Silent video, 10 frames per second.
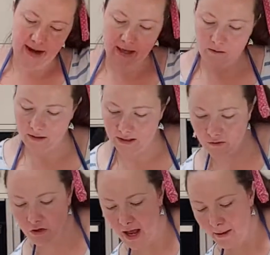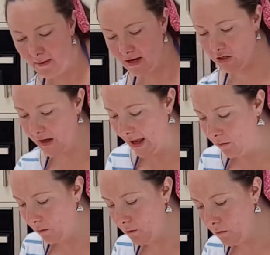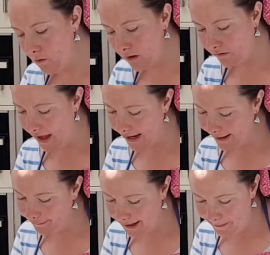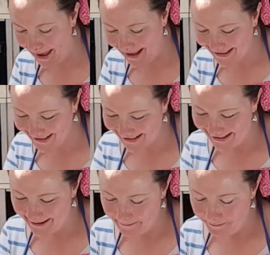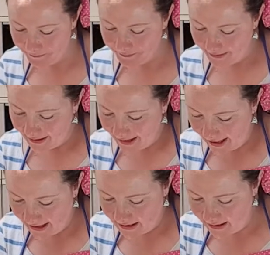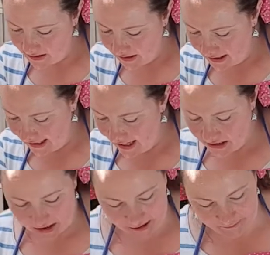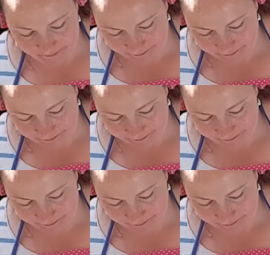then you can just try and make sure you get all of that lovely mix into the dish.